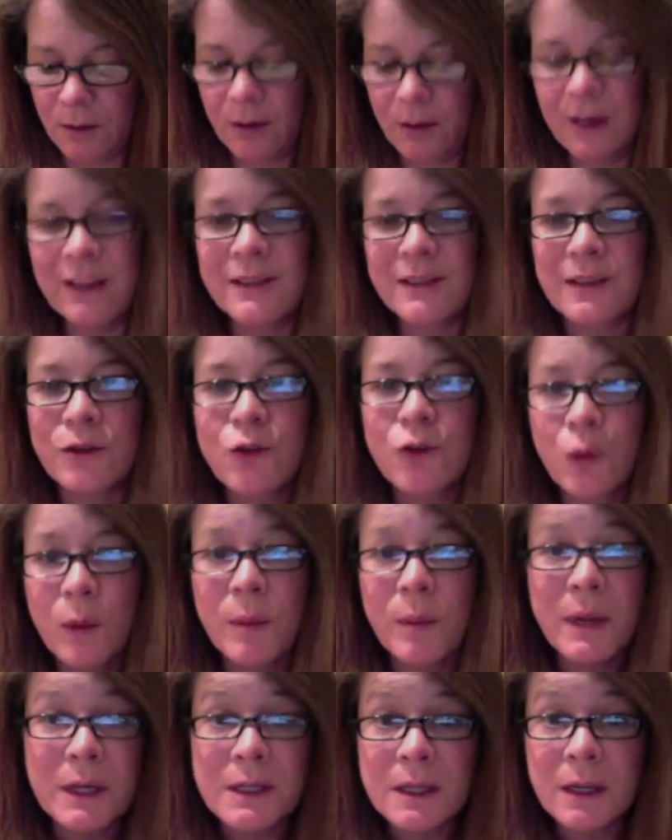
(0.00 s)
as a
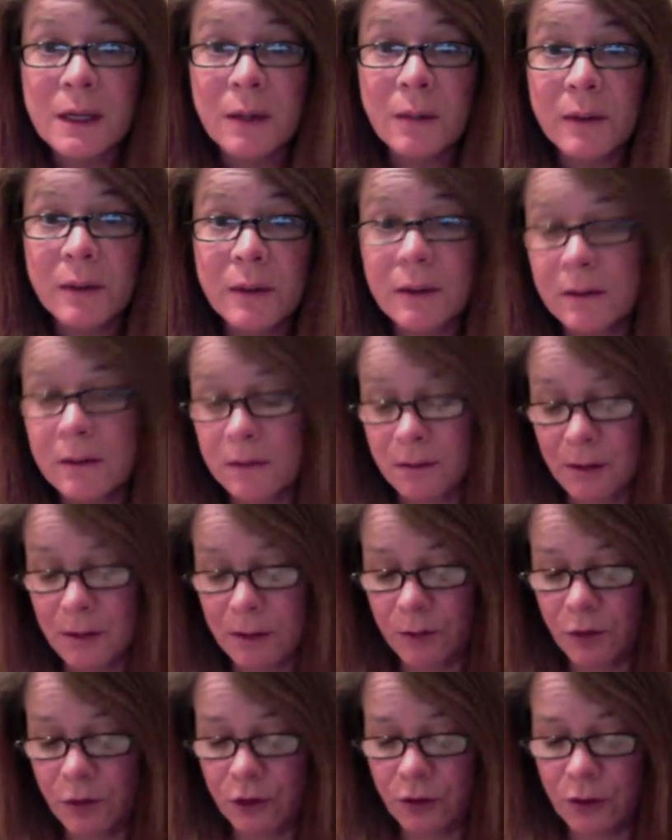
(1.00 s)
dripping tip, and I'm
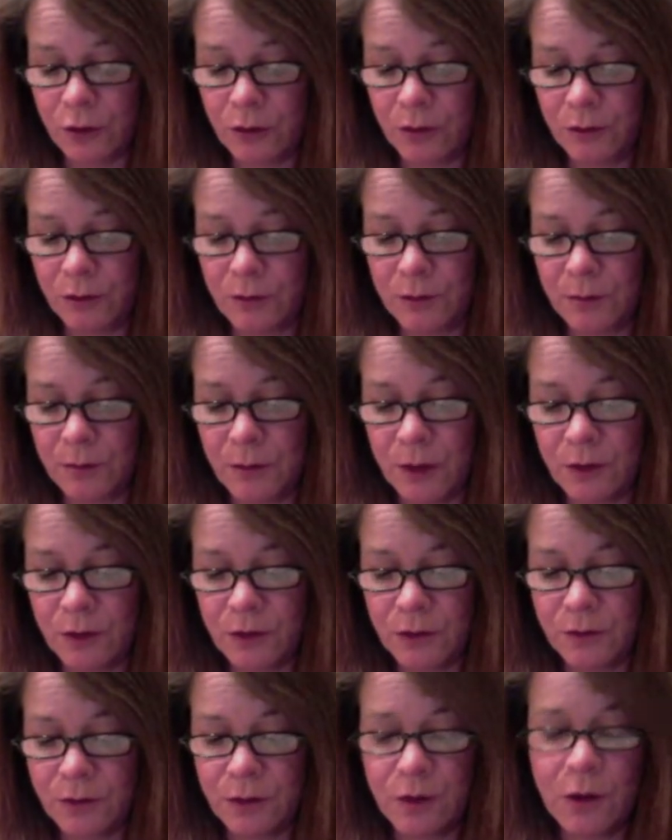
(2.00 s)
sure most
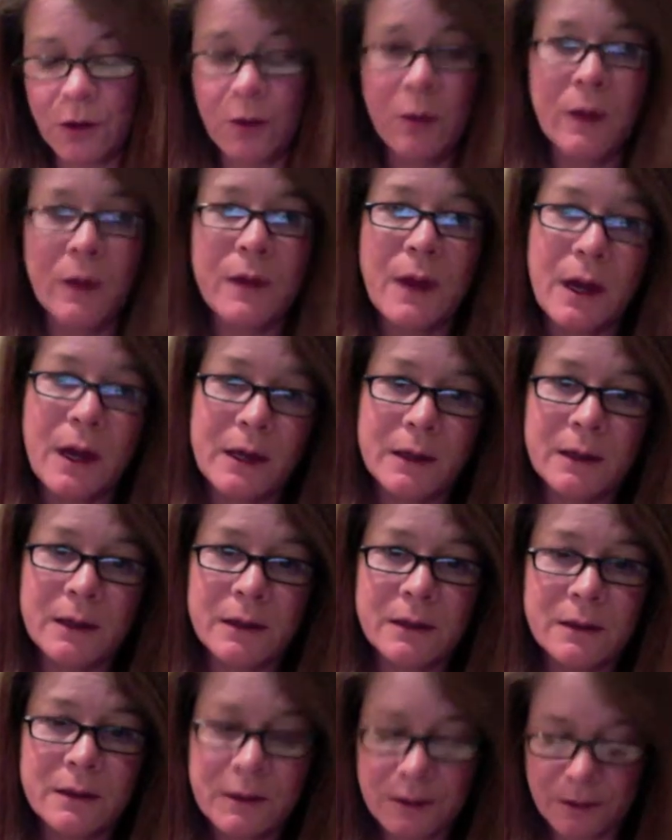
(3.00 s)
of you know what that is.